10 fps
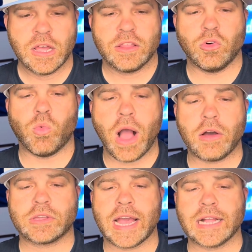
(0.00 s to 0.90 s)
The
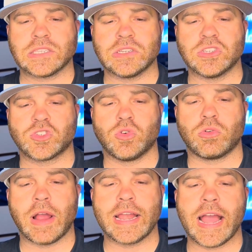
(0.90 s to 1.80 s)
Wildcats' leading scorer
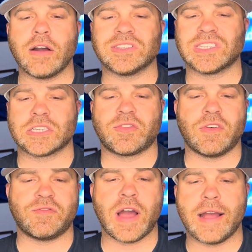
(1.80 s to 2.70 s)
right now is
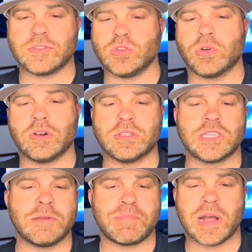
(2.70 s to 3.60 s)
6'5",
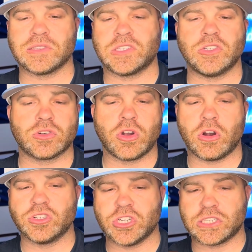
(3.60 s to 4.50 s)
210-pound senior
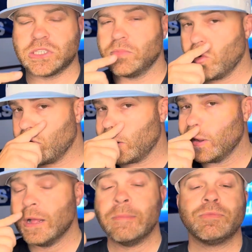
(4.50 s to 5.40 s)
guard Justin
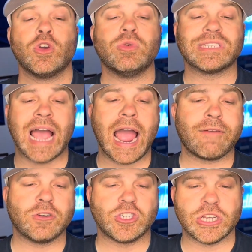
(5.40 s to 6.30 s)
Moore, who is
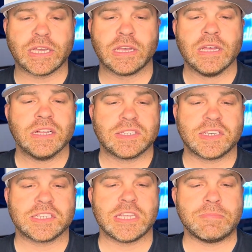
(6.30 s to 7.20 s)
averaging
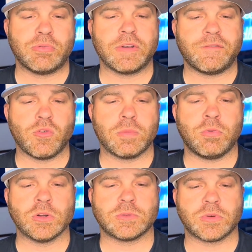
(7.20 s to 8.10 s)
16.4
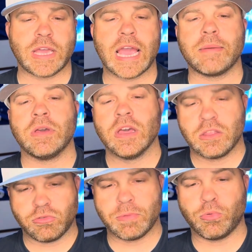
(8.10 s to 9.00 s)
points per game,
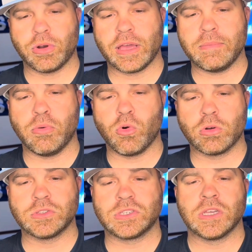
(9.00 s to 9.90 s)
3.8
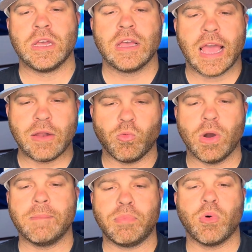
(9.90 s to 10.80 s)
boards, and
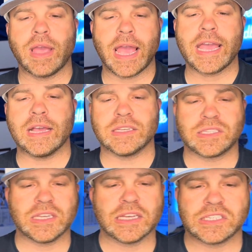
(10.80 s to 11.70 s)
1.8
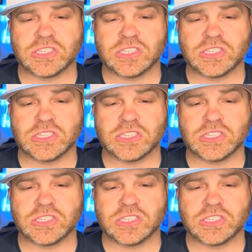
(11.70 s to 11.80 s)
assists.